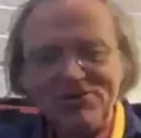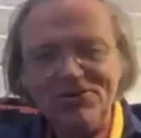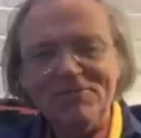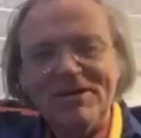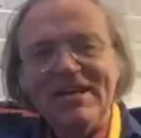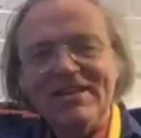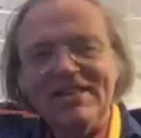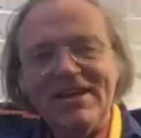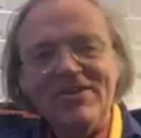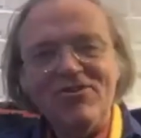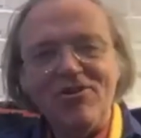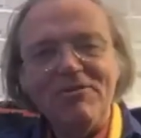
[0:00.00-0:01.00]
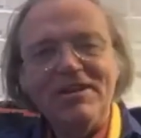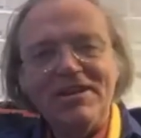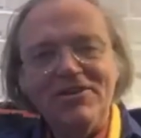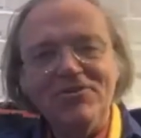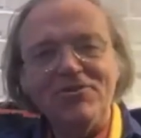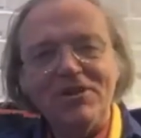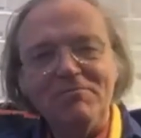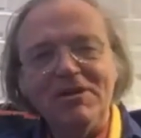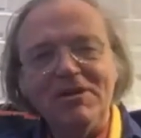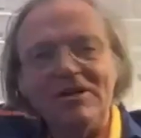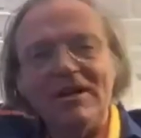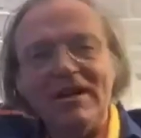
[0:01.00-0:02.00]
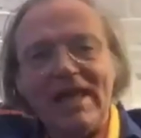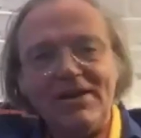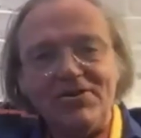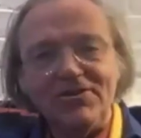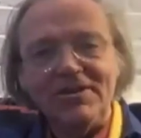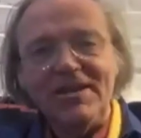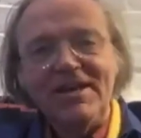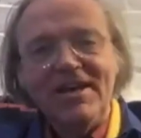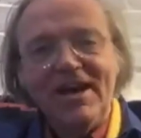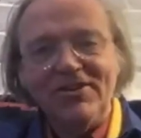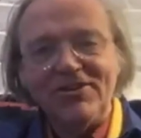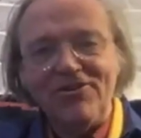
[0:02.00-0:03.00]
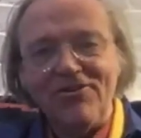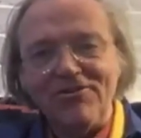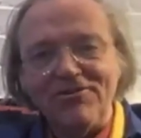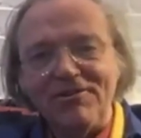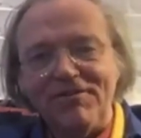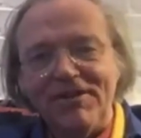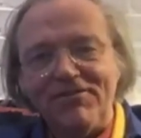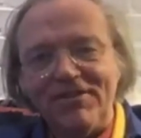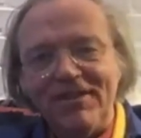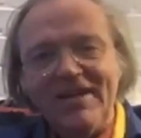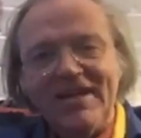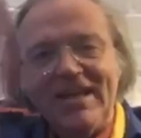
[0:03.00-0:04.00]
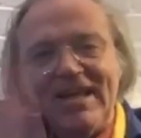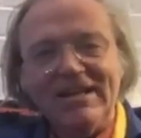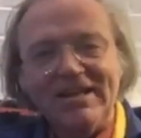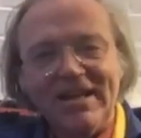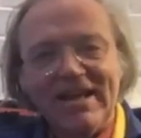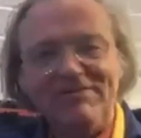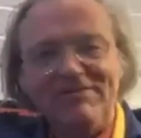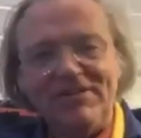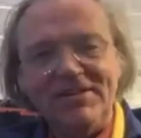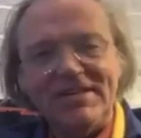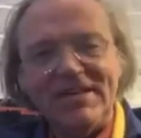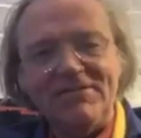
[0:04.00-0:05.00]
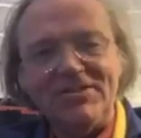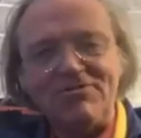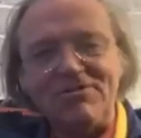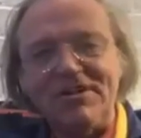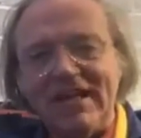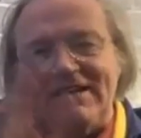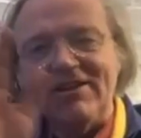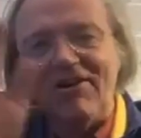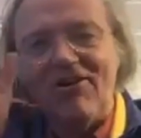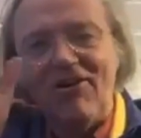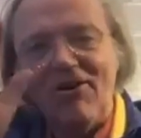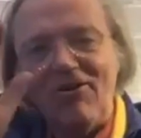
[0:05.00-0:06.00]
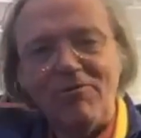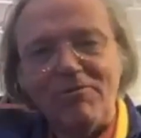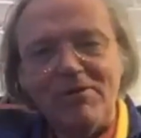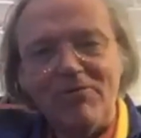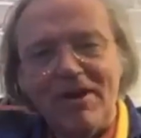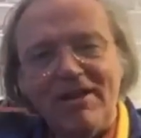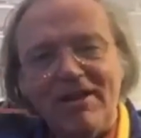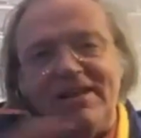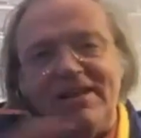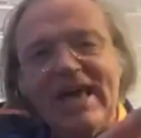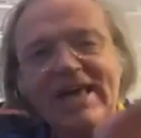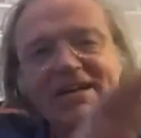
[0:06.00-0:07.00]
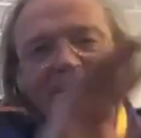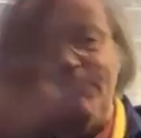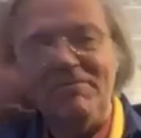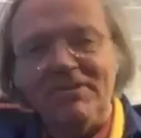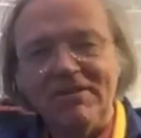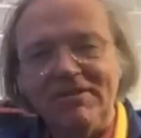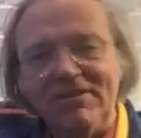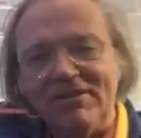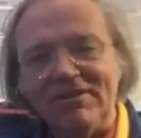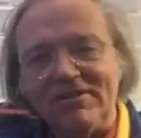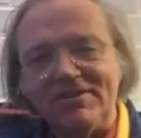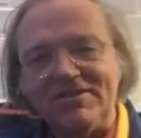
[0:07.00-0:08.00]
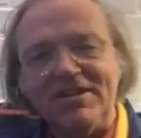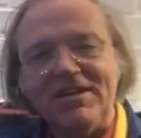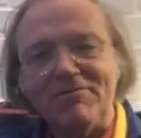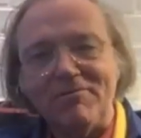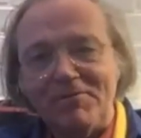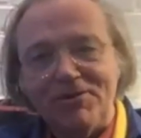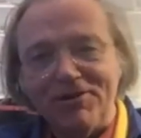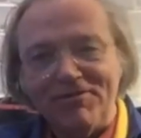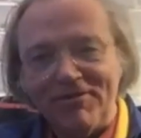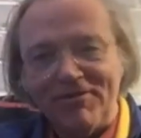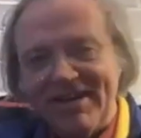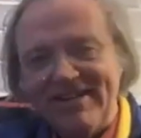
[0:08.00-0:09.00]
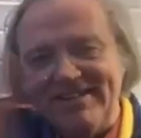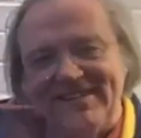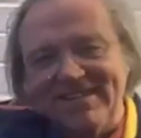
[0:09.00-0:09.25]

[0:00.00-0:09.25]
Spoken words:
so too, but then Norman and you can build a lantern on the corner of 5th and 57th Street, and all will be well, and the city will be purified.